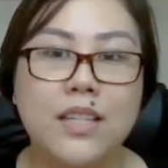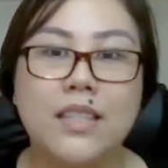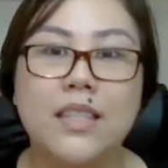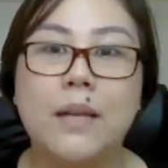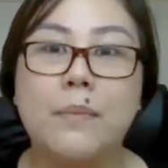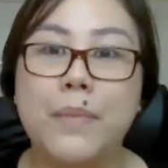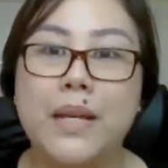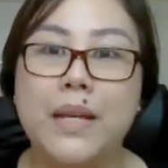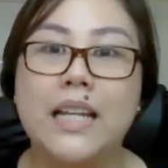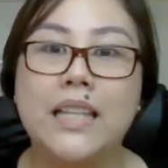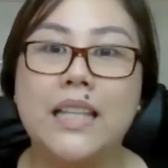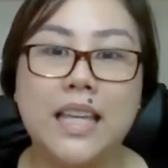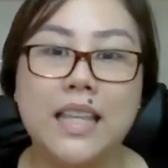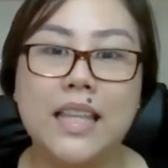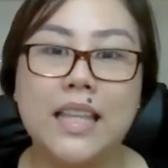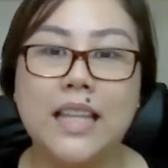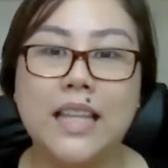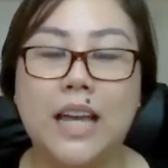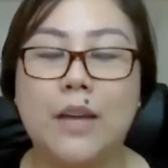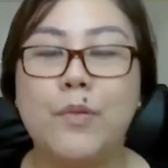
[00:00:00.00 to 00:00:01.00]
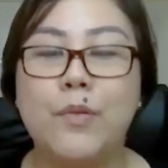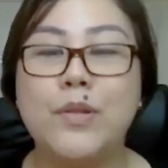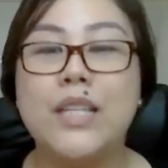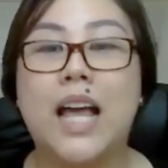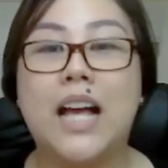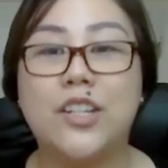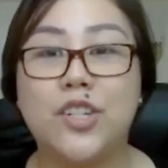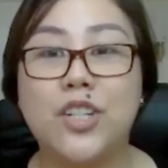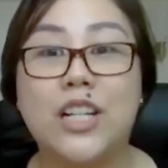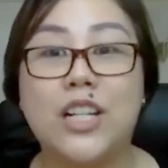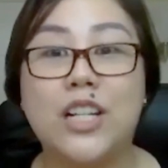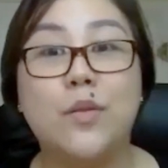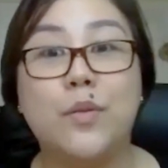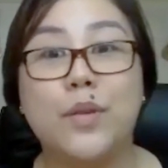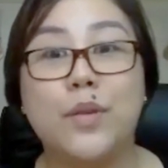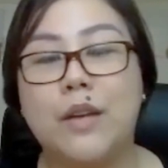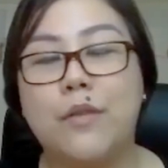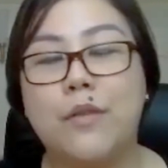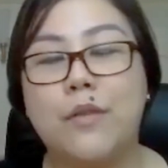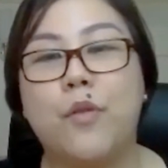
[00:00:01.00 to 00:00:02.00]
stability that I was actually
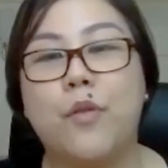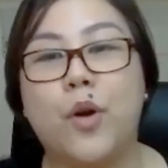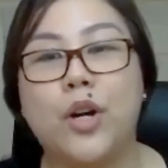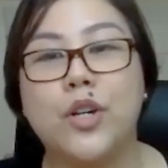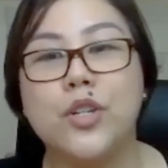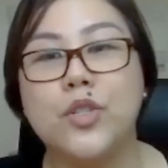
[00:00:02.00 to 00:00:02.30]
looking for.